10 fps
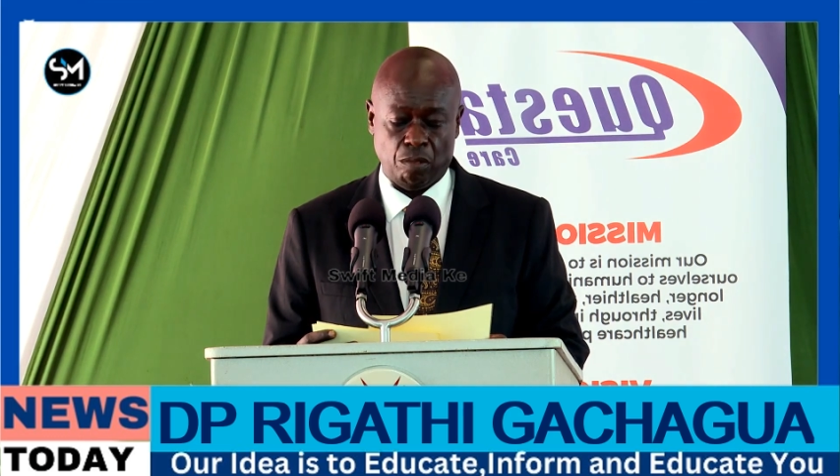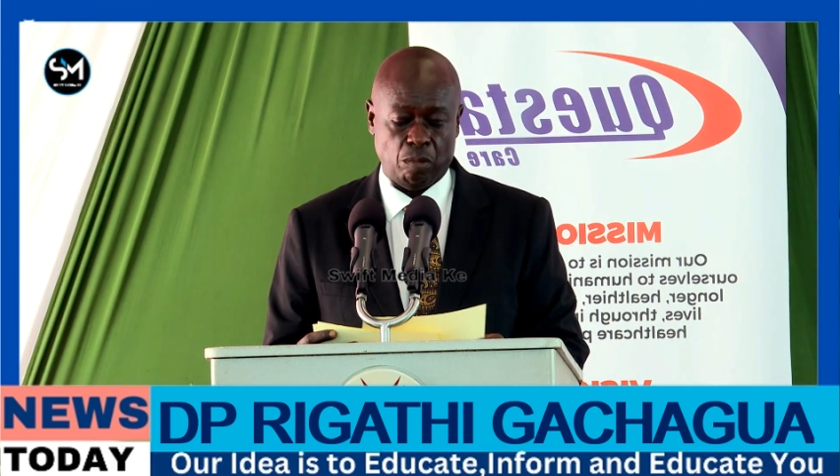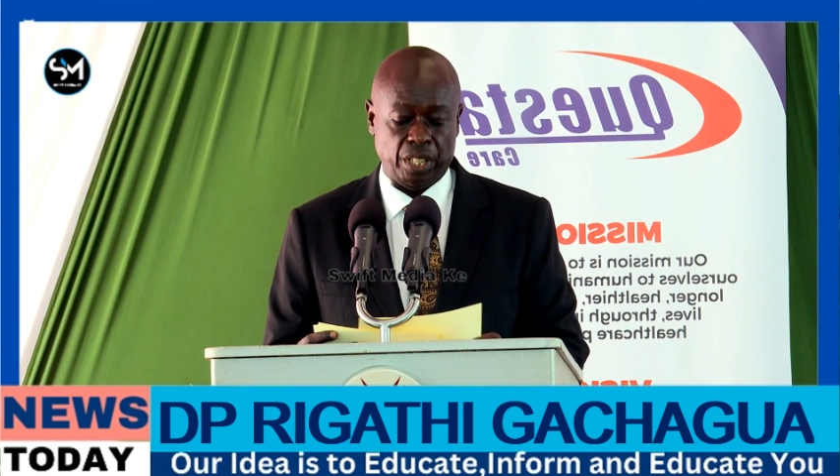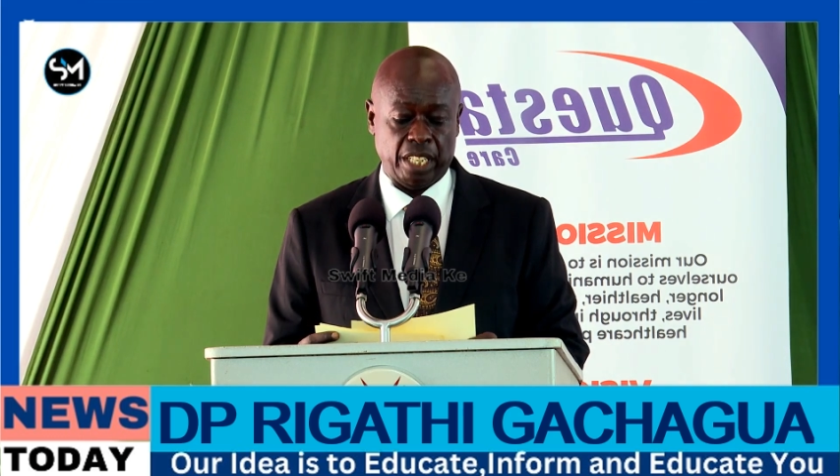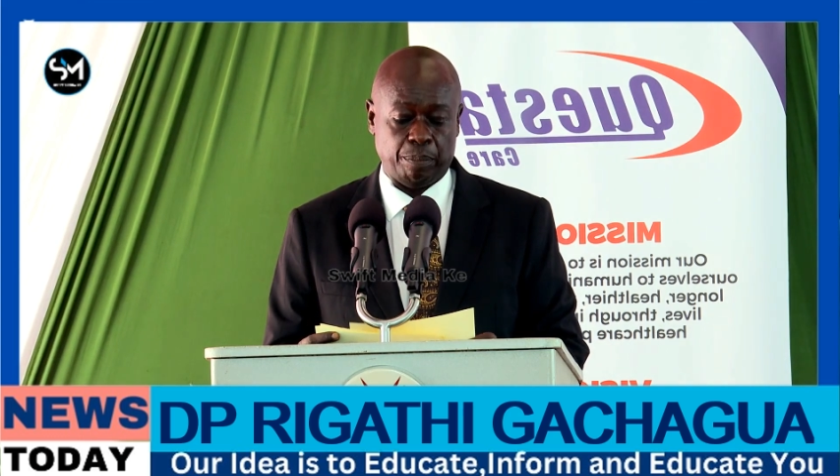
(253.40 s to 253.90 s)

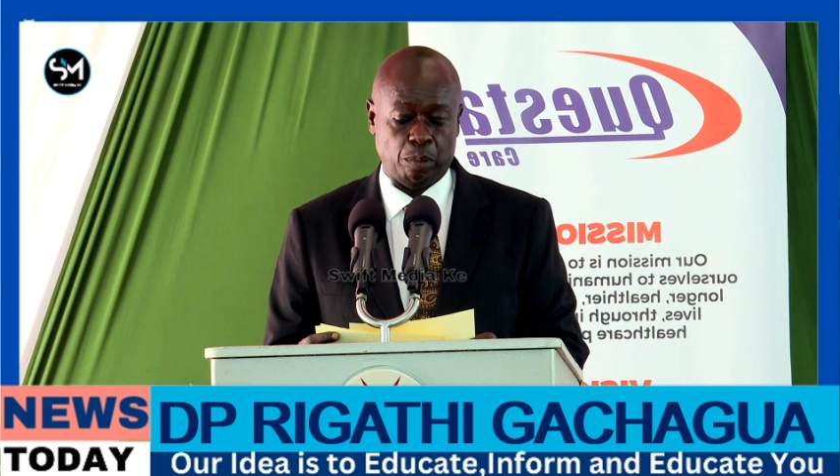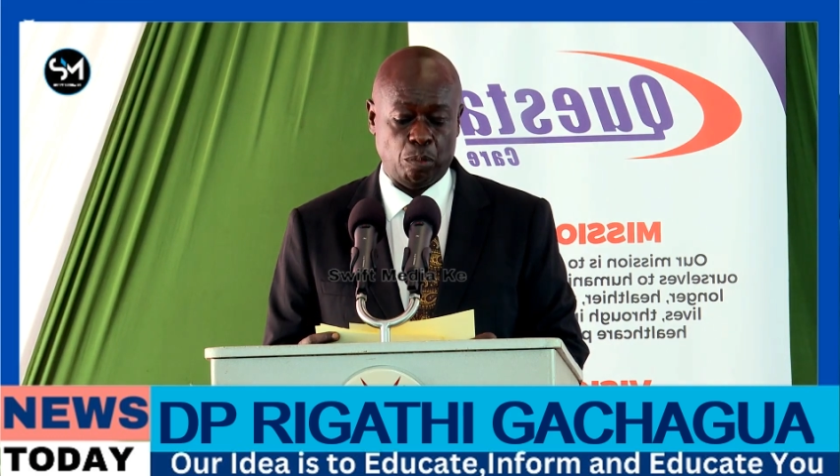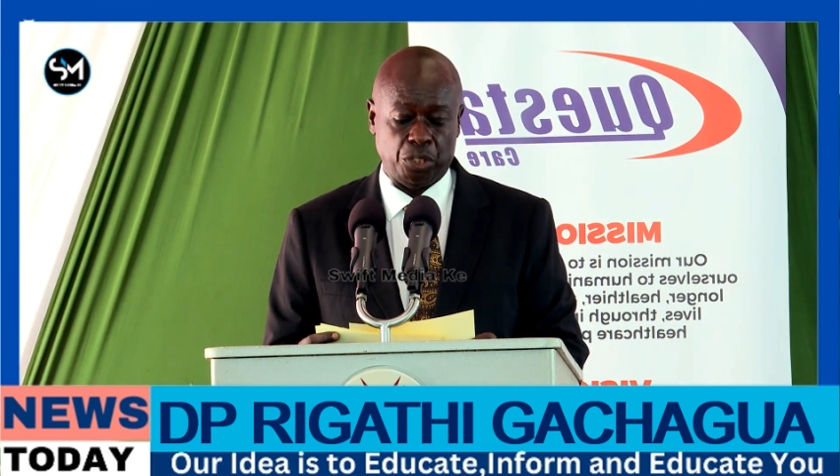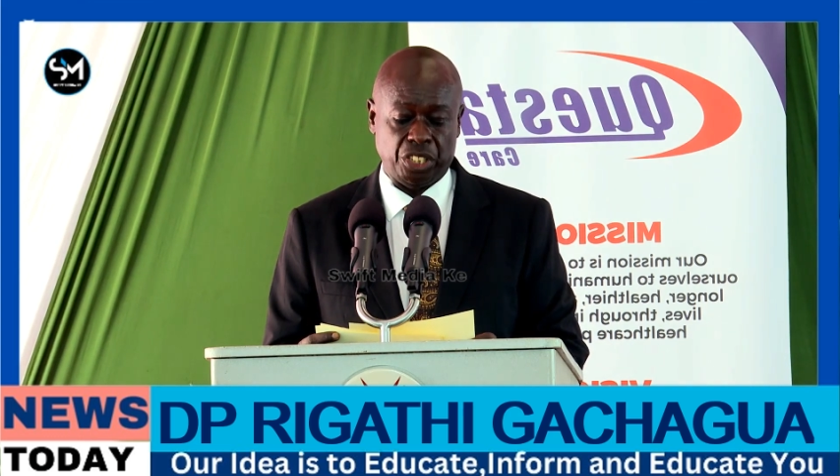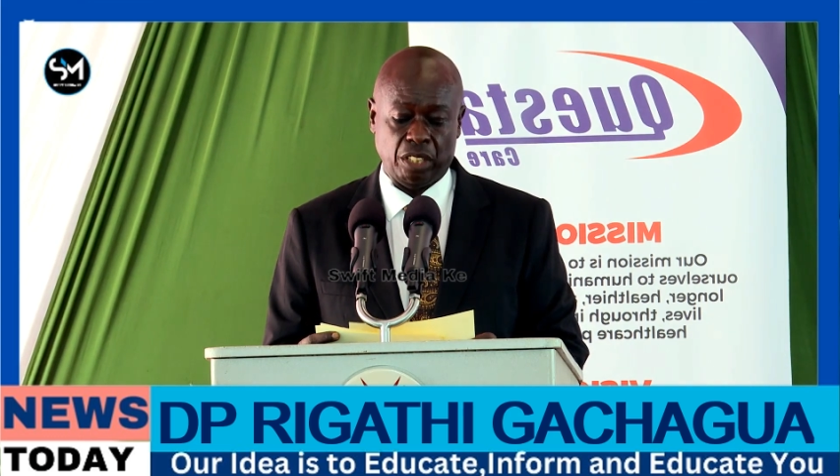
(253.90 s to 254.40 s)
We are
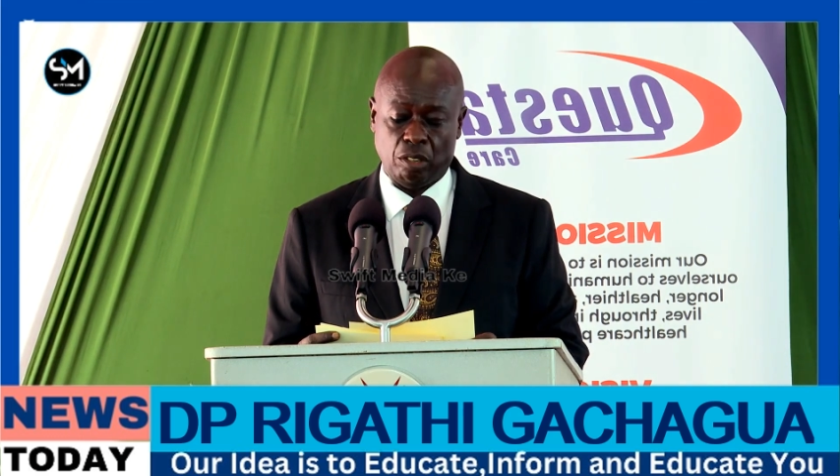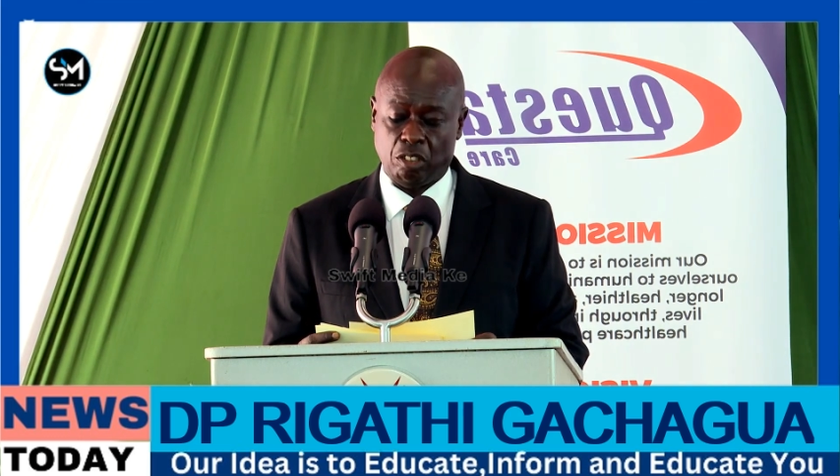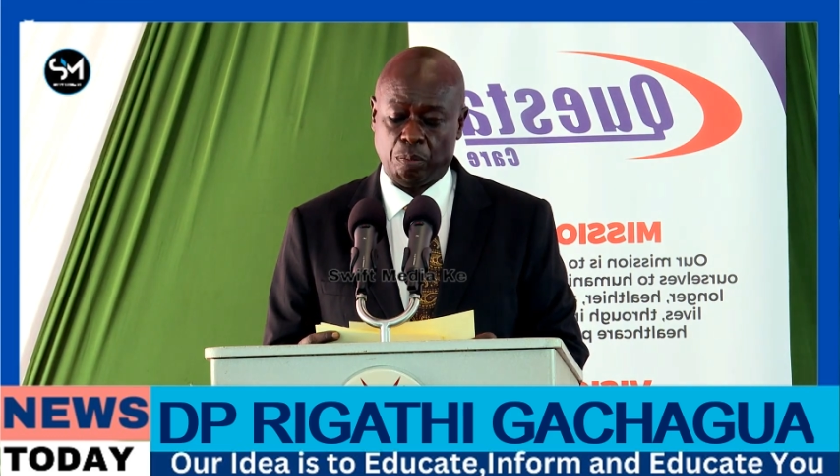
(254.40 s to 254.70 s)
promoting local